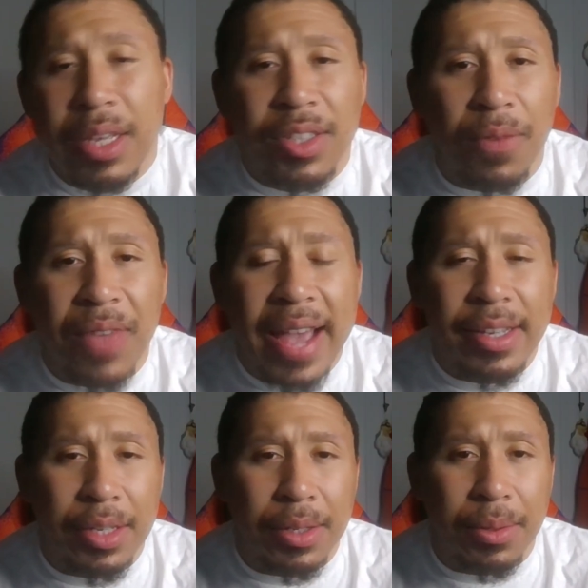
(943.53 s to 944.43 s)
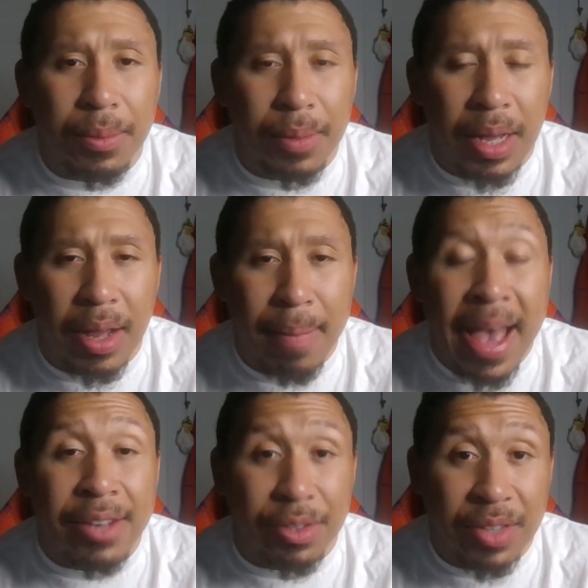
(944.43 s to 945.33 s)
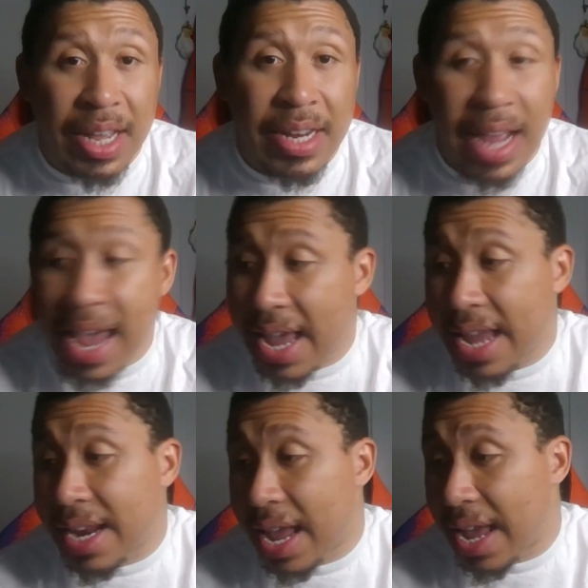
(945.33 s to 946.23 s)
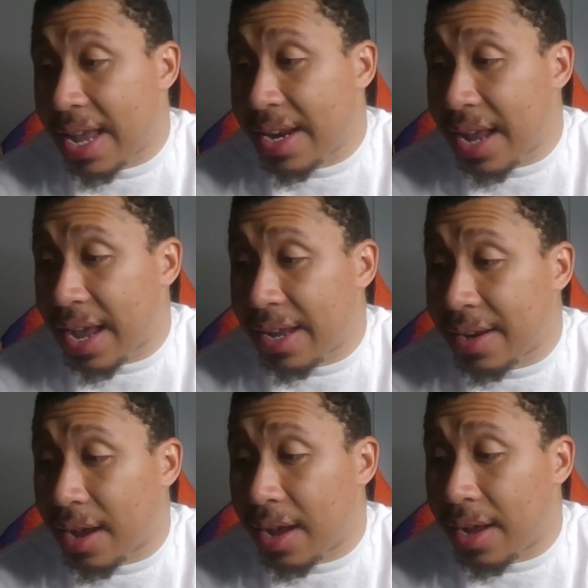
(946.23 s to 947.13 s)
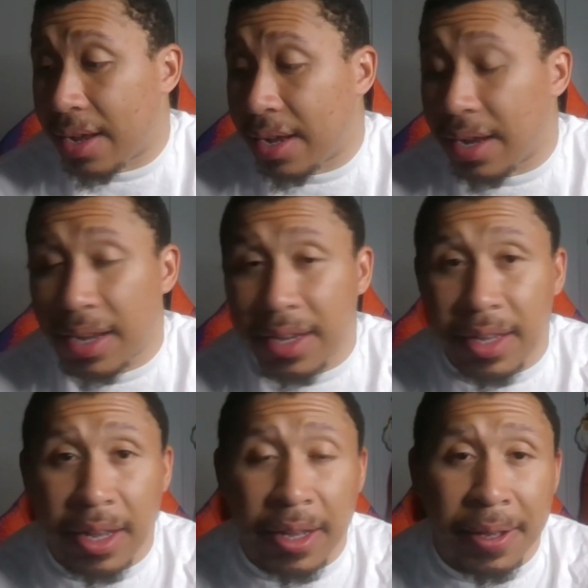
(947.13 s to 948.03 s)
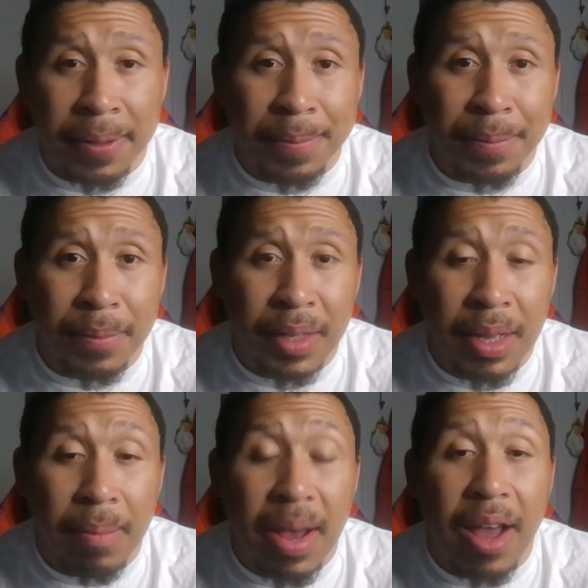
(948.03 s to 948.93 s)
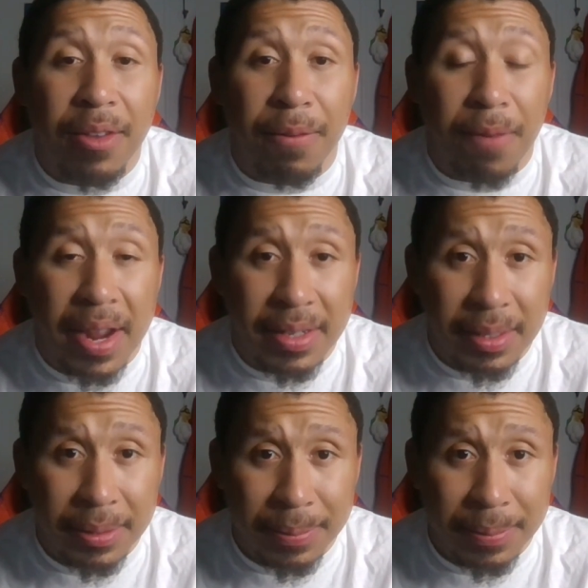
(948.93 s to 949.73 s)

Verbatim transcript: So thank you, uh, Master Zen and and and uh, uh, uh, my other friend.